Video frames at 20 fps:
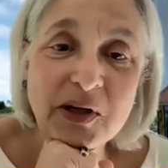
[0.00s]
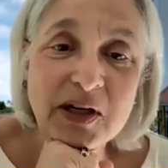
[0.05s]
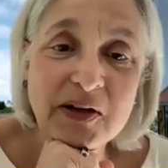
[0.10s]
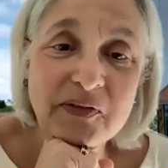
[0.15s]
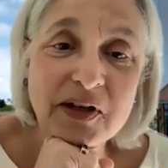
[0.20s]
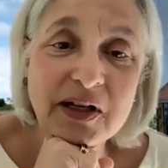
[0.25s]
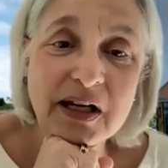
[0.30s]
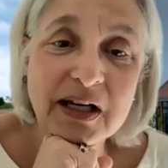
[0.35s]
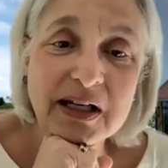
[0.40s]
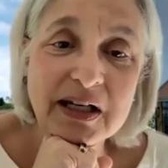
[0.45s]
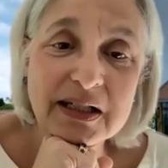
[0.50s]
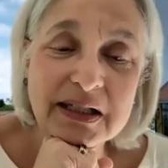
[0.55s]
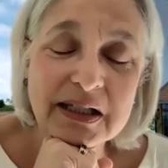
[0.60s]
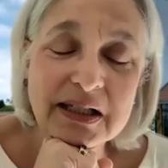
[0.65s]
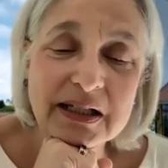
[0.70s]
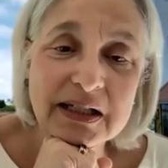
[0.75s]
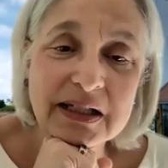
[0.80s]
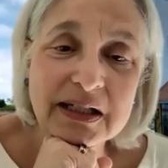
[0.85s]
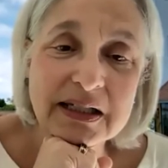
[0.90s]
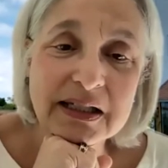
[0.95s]
one of the nice
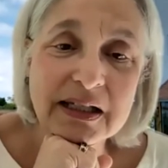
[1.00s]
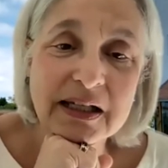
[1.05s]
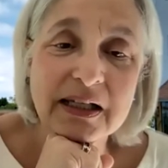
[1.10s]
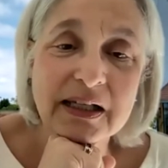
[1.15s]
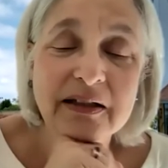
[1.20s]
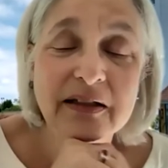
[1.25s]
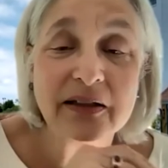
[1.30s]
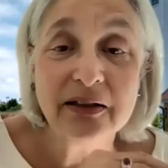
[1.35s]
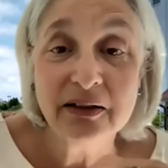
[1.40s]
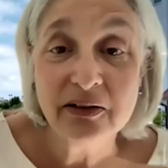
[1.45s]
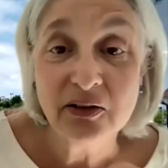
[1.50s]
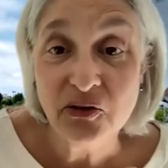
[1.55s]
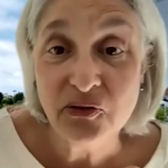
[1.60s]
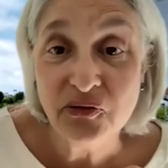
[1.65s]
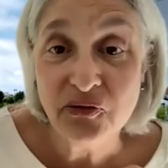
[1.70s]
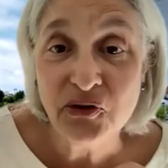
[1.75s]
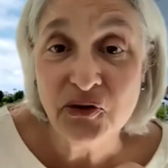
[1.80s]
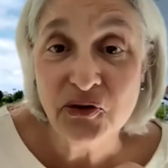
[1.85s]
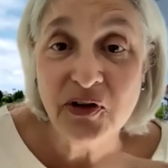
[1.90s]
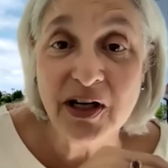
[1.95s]
things, the
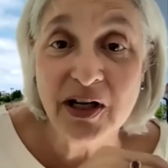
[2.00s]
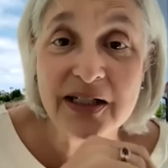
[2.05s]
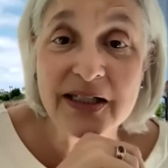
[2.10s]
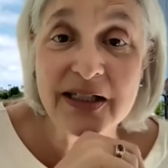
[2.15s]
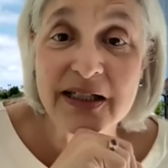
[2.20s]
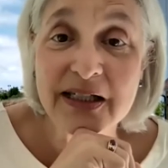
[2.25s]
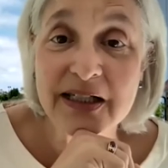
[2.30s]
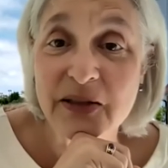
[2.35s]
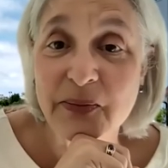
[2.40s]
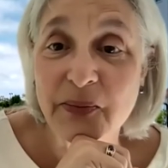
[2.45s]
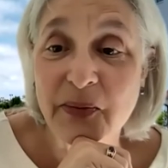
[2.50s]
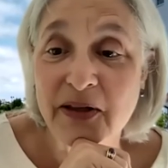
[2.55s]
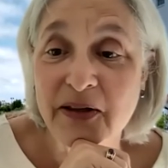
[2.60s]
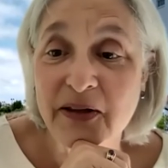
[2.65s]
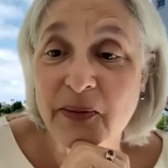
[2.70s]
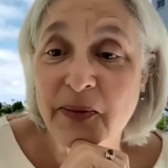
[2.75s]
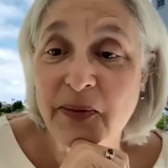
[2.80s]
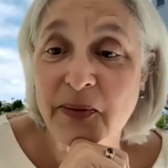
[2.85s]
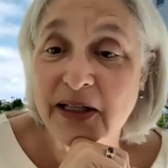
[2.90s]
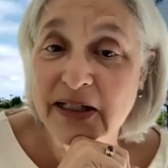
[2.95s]
few nice things about
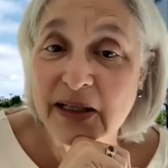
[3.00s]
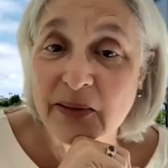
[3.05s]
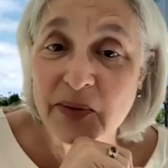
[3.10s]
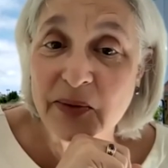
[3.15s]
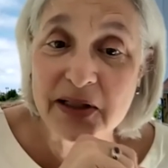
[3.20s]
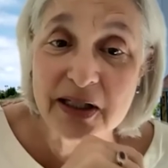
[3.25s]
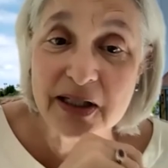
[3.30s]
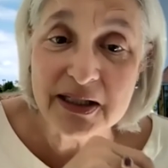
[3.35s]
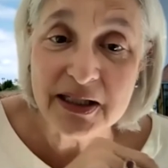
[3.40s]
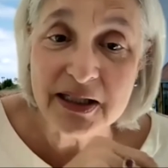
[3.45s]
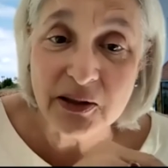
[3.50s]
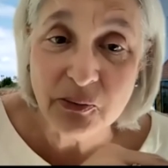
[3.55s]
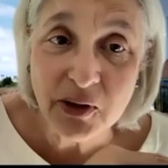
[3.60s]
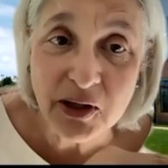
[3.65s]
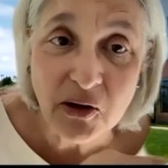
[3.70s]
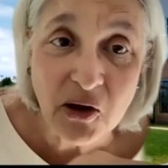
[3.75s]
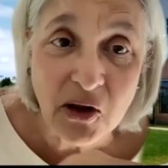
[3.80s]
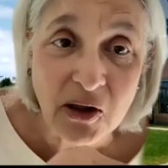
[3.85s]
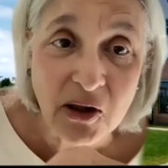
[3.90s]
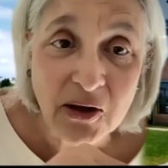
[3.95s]
the pandemic is that
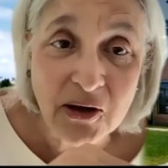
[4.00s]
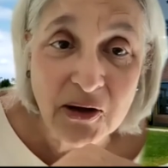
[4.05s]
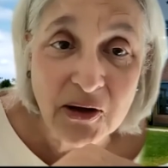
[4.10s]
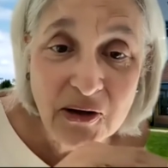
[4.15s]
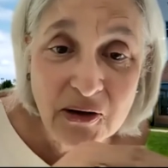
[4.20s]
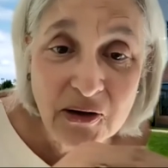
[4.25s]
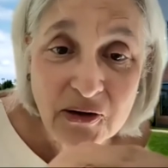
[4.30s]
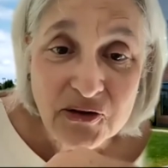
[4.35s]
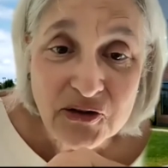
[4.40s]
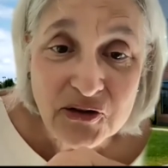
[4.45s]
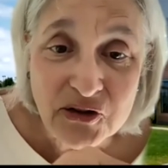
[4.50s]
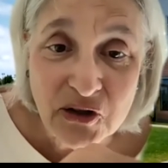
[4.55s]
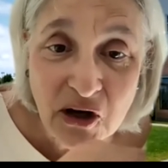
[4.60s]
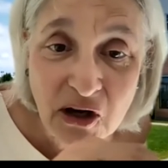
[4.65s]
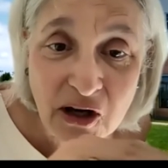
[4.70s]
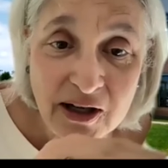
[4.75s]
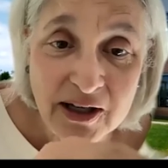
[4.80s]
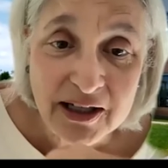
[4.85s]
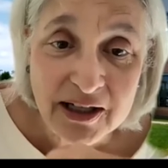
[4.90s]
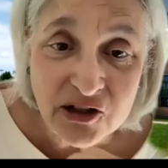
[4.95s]
we all
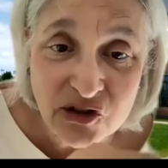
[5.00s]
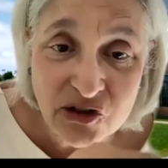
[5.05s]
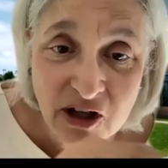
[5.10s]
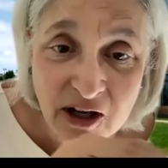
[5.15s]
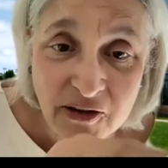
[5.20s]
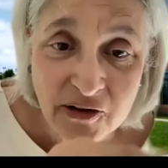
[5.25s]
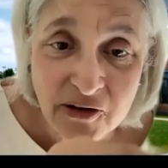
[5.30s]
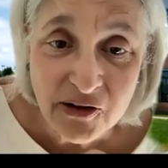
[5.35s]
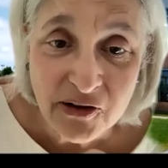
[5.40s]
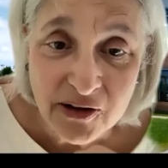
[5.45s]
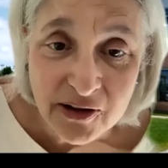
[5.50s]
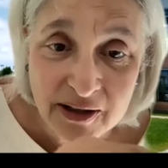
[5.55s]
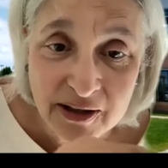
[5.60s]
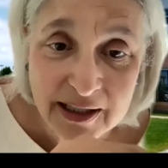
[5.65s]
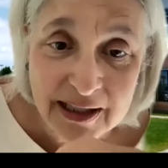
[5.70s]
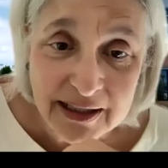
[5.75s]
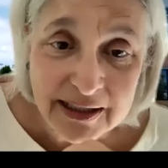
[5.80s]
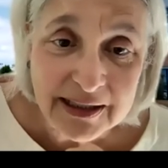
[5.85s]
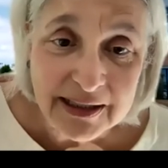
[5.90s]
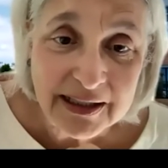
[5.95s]
saw each other
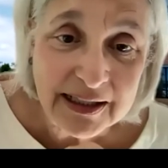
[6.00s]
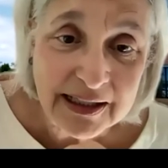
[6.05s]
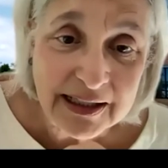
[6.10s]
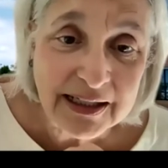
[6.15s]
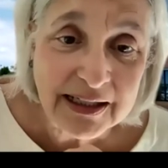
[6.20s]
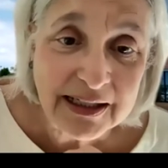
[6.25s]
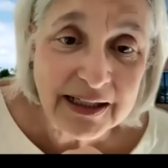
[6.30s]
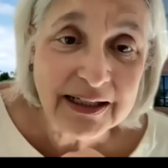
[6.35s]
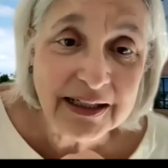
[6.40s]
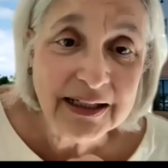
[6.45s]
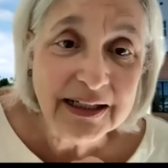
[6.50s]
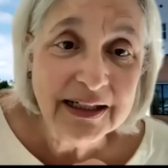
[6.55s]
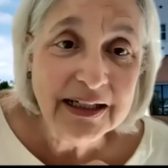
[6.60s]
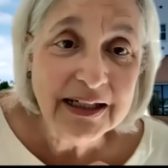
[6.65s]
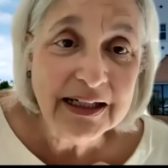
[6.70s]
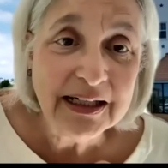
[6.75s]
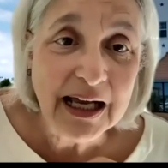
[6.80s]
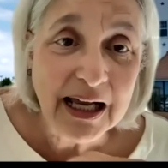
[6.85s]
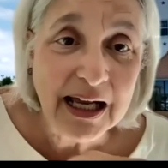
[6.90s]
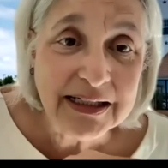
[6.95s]
in a
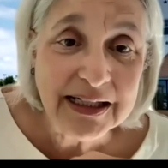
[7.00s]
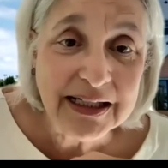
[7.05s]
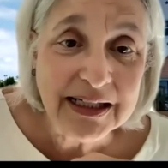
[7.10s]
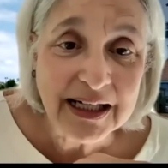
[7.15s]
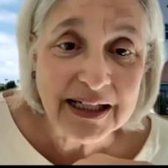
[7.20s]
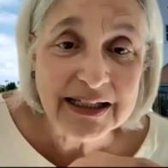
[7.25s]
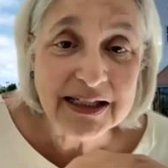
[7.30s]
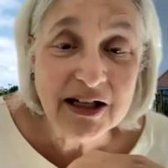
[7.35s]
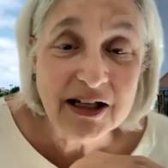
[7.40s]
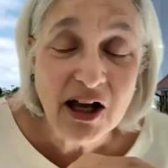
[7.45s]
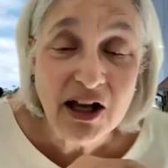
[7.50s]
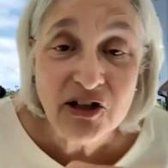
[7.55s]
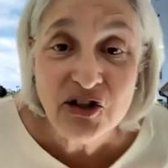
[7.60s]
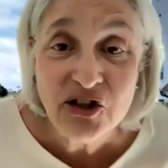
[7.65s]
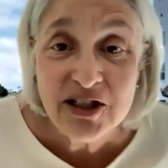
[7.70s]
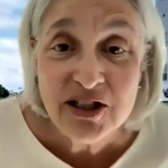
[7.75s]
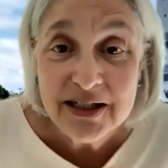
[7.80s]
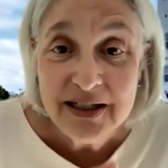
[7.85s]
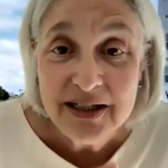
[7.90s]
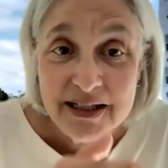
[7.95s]
context, not
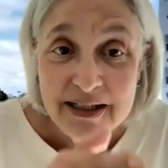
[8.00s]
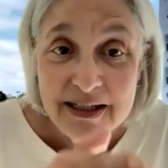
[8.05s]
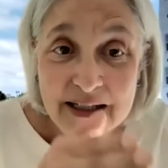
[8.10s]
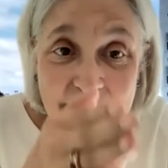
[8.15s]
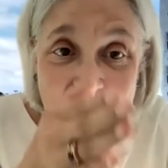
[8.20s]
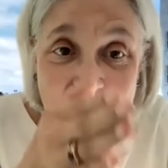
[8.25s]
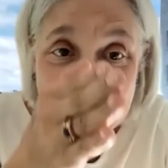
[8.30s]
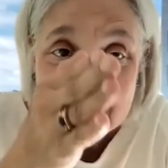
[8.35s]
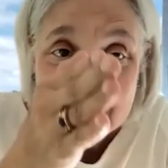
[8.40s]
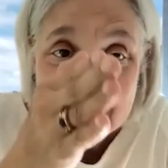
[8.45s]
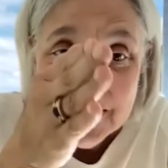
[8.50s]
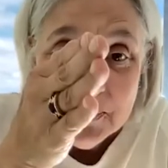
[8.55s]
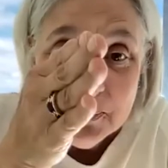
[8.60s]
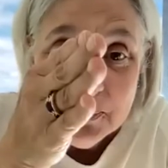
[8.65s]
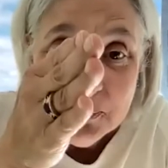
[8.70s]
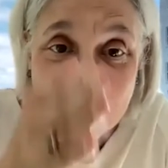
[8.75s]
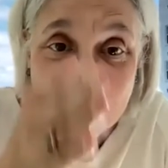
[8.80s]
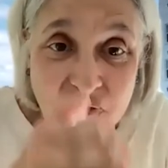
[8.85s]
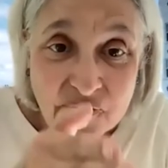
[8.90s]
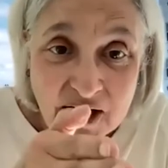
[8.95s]
just as a
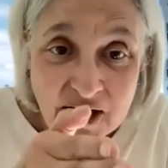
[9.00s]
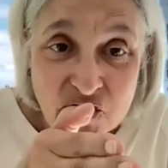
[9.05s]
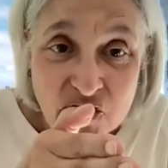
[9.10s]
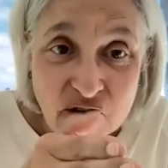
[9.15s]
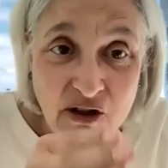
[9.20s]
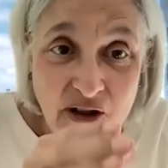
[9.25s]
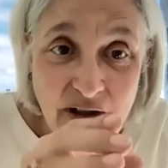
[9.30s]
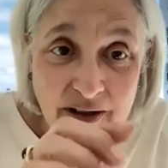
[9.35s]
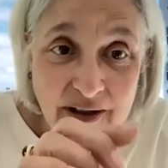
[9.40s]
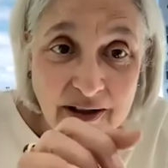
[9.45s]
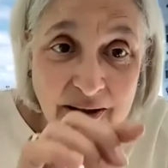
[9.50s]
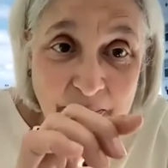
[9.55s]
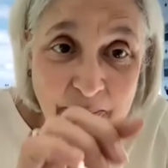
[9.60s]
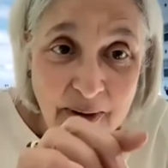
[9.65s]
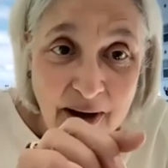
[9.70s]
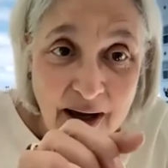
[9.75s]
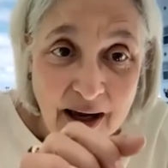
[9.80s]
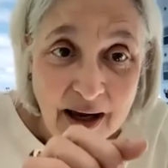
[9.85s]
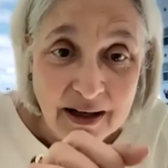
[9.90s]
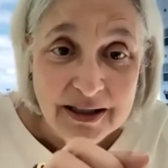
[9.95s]
professional in a
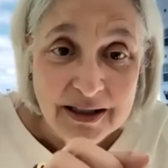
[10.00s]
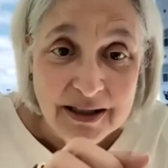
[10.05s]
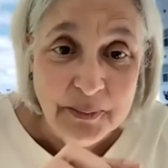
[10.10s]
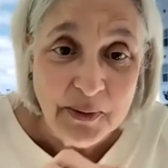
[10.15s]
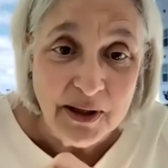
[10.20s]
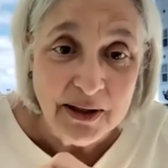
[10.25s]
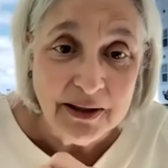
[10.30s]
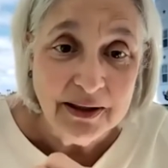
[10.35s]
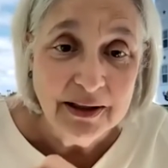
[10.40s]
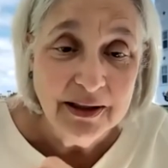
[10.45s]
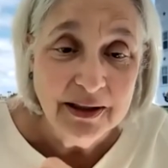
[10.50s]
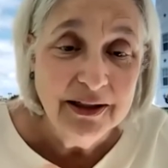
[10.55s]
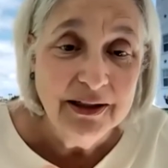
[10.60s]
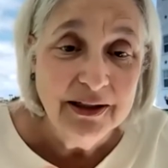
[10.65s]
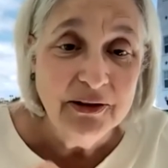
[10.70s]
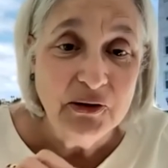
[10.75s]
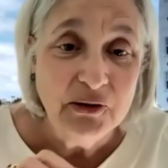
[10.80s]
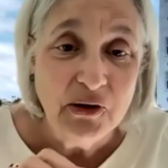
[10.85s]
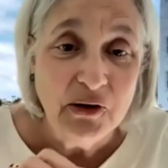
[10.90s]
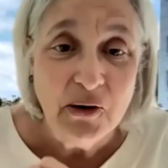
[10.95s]
box, but
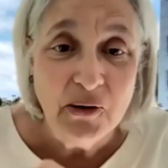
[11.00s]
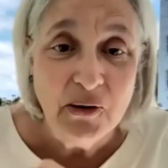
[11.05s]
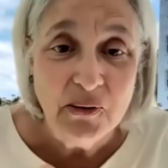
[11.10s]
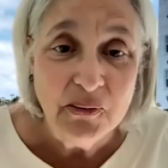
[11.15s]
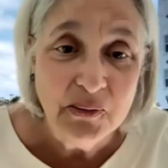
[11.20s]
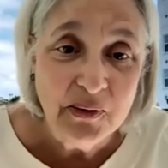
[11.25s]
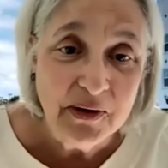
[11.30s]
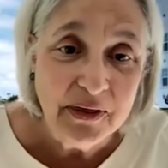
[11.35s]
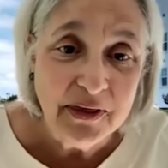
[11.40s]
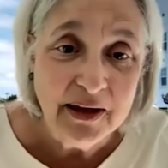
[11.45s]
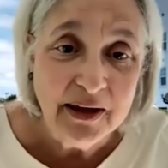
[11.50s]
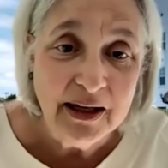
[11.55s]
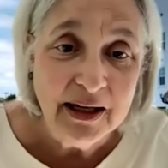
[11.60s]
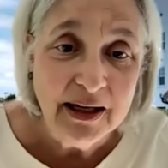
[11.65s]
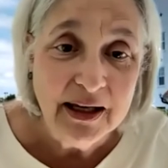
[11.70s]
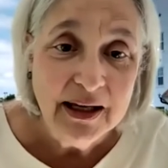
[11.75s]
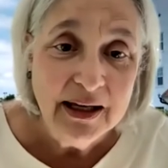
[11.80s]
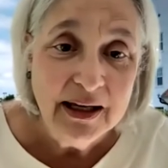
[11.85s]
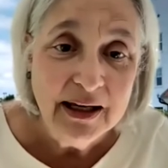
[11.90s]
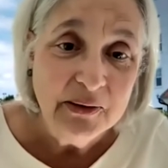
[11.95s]
with the
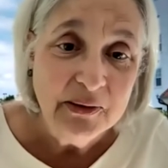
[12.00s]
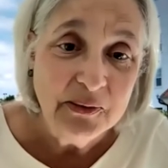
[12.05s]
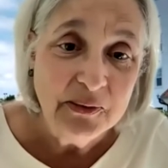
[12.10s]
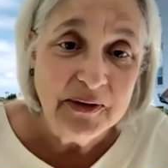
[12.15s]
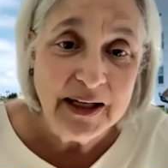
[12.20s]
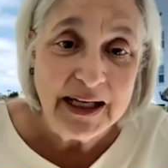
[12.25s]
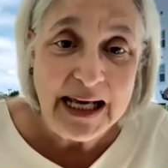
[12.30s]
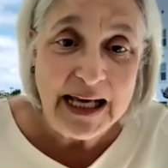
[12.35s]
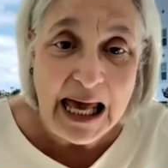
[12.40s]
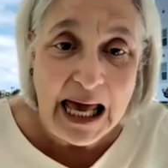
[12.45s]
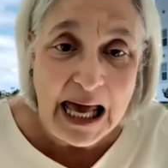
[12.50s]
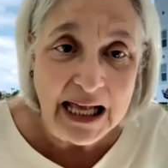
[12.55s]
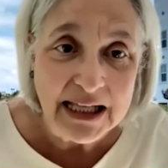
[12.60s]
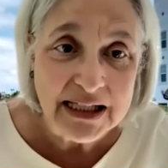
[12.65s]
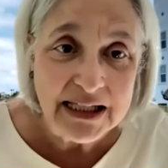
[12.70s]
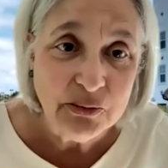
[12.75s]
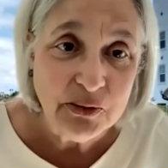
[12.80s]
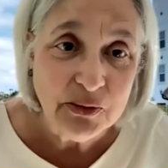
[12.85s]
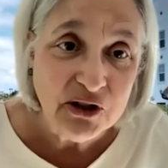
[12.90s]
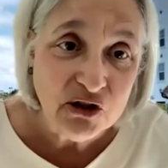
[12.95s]

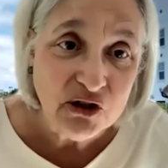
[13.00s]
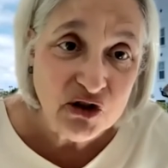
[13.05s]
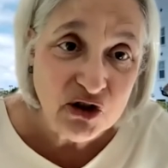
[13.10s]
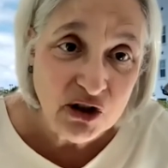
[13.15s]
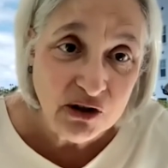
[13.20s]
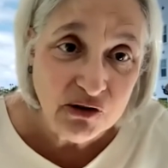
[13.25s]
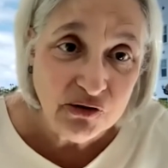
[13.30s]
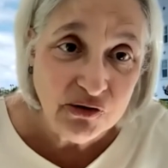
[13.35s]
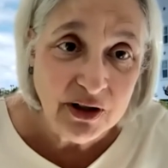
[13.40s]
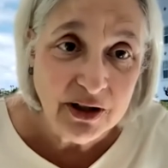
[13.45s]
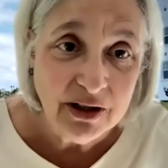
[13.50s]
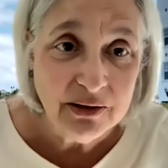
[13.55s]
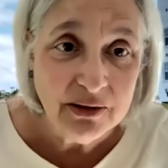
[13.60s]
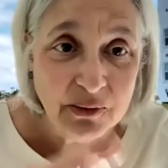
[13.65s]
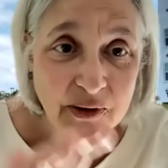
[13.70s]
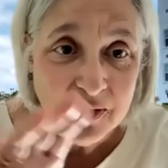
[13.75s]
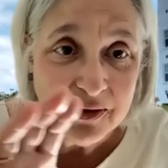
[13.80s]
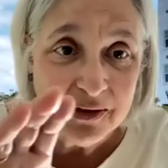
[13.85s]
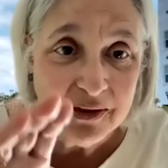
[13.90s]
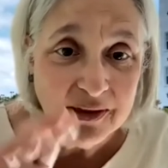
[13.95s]
cats, with the children,
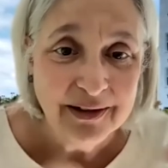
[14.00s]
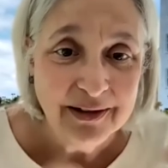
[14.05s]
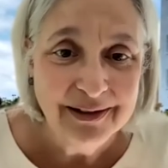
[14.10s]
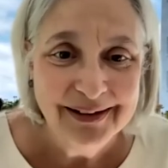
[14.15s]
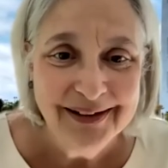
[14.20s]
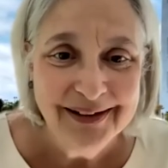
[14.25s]
with.